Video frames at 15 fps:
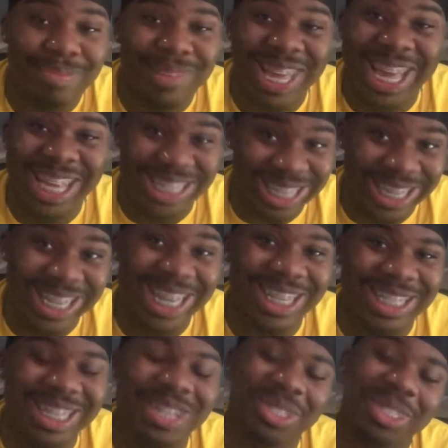it's the kid
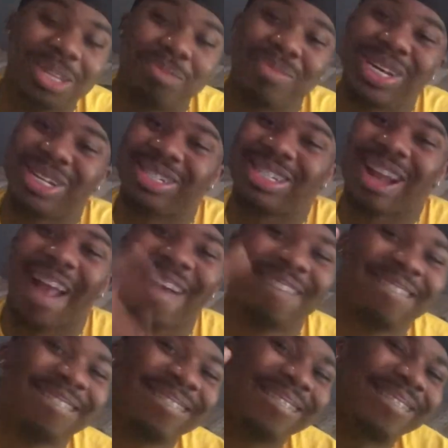still sitting meech.
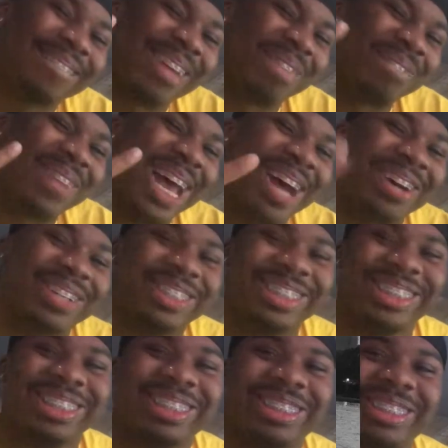I'm
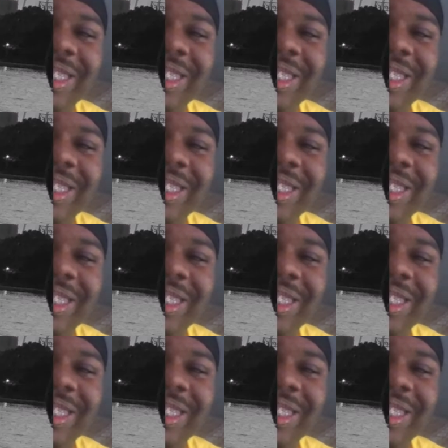out.